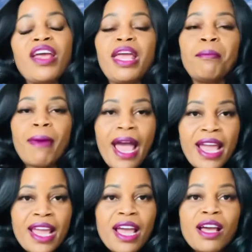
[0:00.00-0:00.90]
in
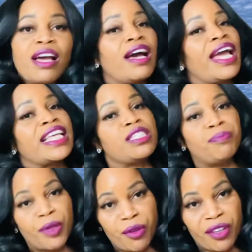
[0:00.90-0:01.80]
my
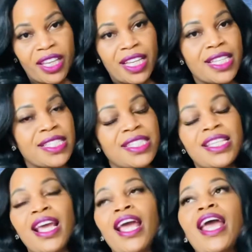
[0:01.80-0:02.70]
experience,
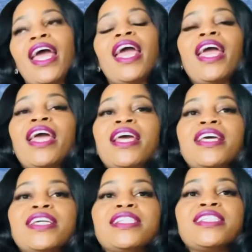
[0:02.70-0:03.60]

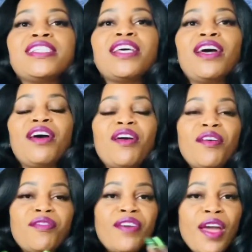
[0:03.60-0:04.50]
is
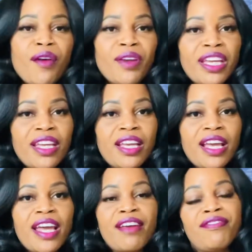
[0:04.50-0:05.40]
very
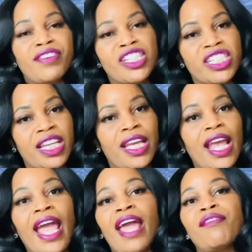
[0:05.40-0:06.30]
efficient
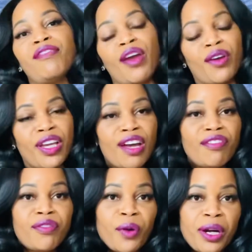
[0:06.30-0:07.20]
and very
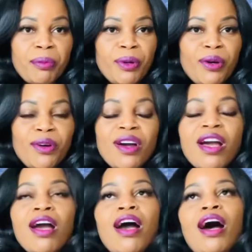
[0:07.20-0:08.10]
affordable.
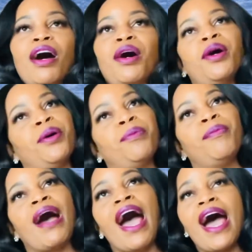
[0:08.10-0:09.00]

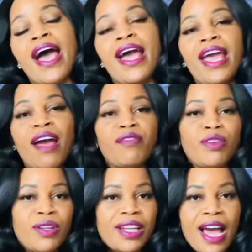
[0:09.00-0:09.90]
Um, I have
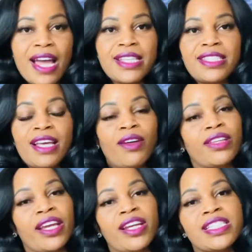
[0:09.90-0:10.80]
utilized the
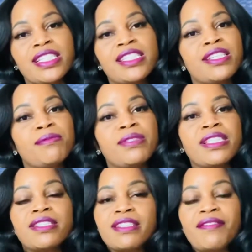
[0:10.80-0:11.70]
healthcare system
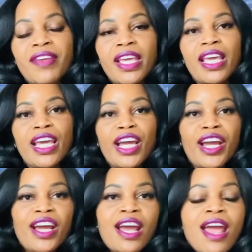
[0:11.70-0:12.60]
since living
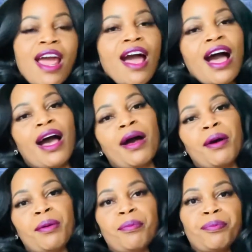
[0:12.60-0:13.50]
here.
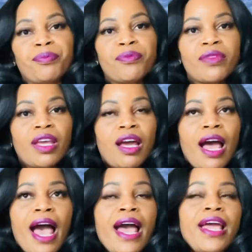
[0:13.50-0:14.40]
Um,
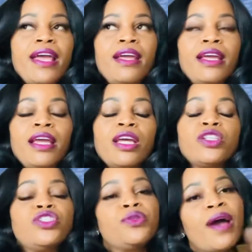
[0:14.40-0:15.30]
I
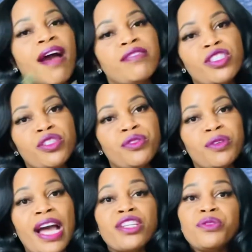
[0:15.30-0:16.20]
do have
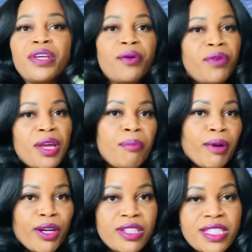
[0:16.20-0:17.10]
to, I do get
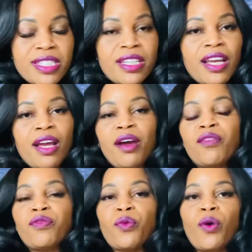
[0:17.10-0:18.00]
reimbursed
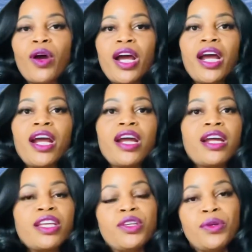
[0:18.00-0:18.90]

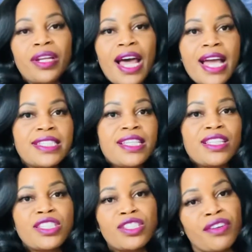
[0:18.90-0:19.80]
for utilizing
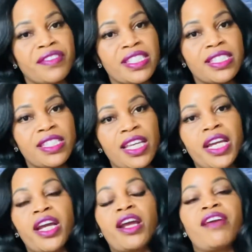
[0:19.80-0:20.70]
the services
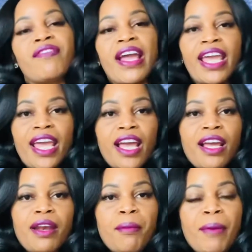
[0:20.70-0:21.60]
here if I
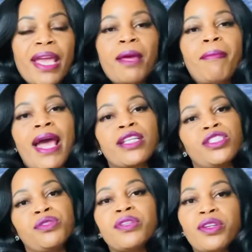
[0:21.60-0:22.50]
can't make it back
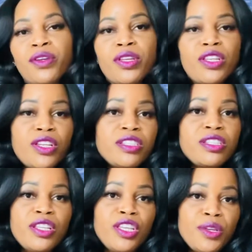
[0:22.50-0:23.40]
to the
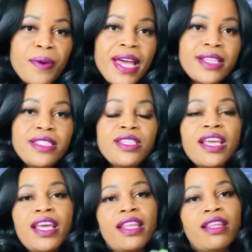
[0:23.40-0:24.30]
to the U.S. to
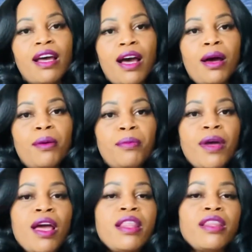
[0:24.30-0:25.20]
get um,
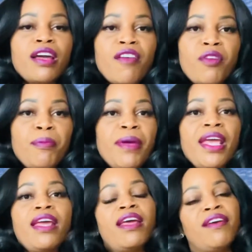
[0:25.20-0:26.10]
the
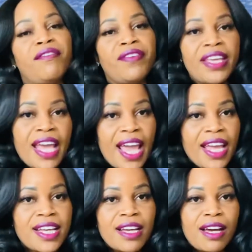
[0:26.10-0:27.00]
government
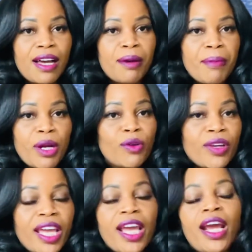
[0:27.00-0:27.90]
VA uh, medical
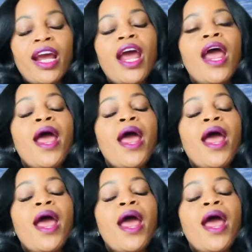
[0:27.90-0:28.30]
care,